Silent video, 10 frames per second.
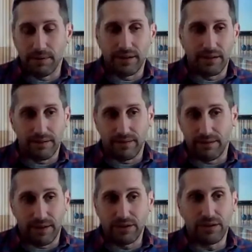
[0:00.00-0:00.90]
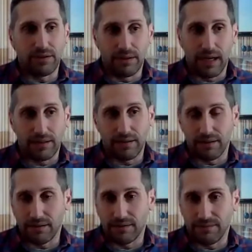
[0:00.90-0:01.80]
but eventually you get to
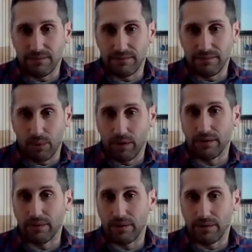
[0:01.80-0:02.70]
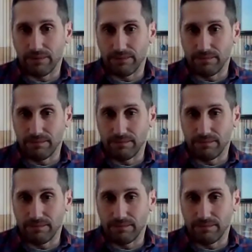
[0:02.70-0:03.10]
this fork of the road of